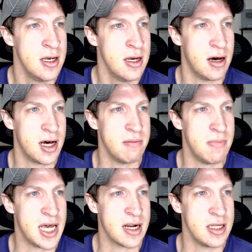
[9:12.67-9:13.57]

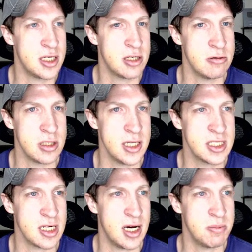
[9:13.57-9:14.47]
automatically shows
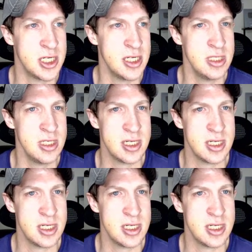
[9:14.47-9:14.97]
less options.